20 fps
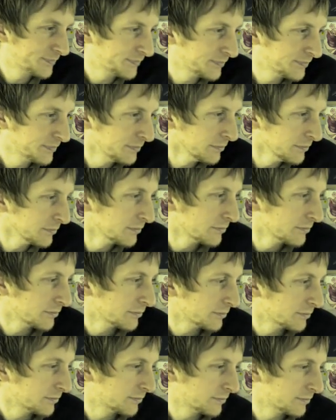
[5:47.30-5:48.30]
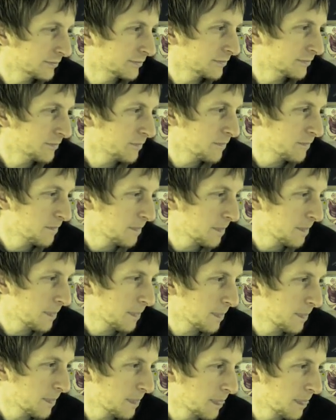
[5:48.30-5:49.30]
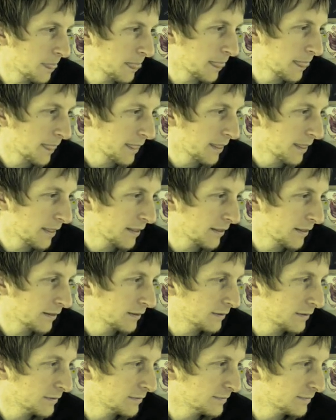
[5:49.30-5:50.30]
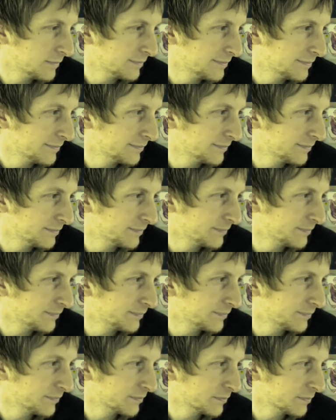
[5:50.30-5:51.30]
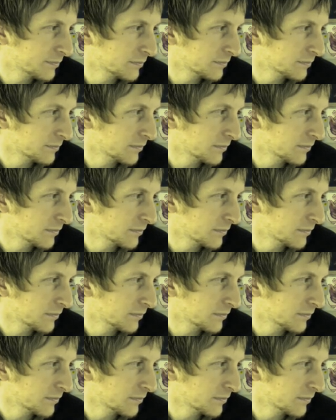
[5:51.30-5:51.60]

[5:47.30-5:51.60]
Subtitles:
Nothing is said.